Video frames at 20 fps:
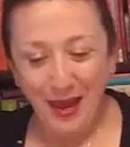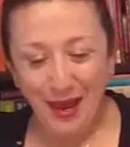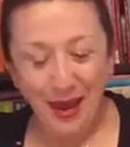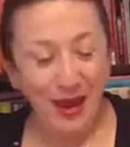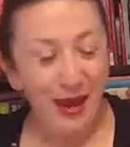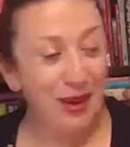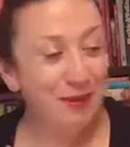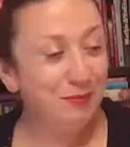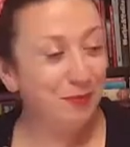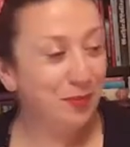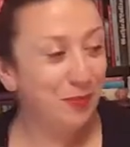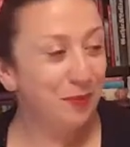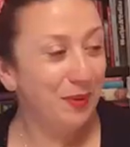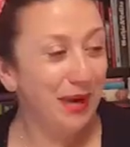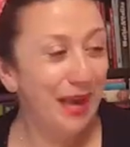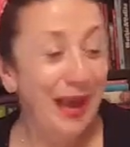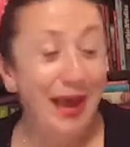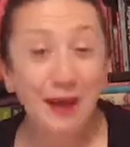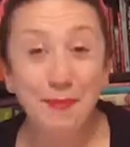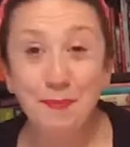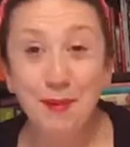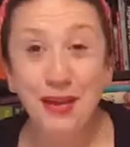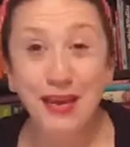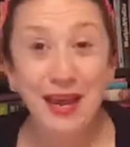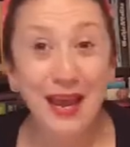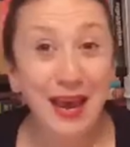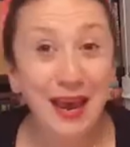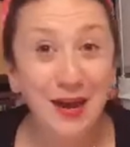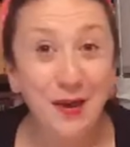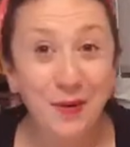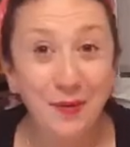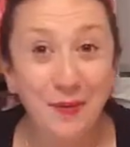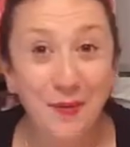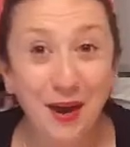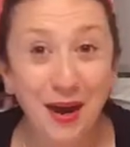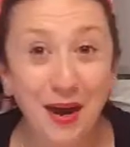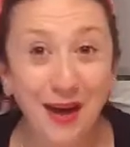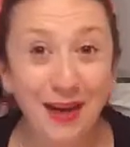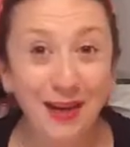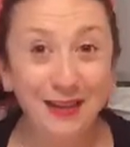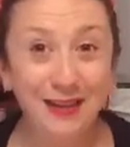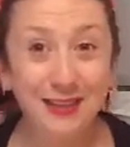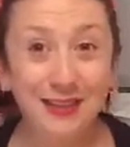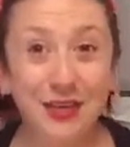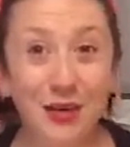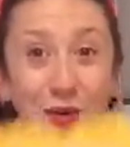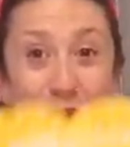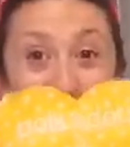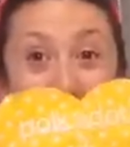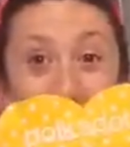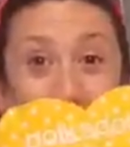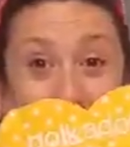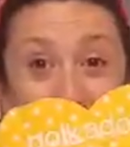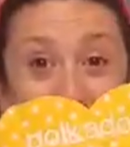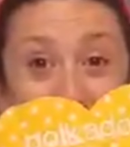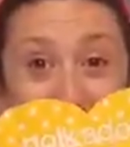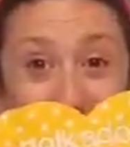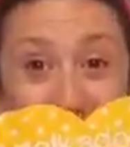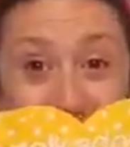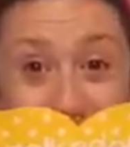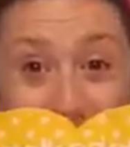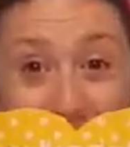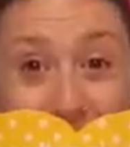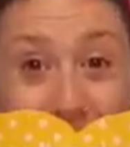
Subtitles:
I'm doing applique on mine, so I've cut out a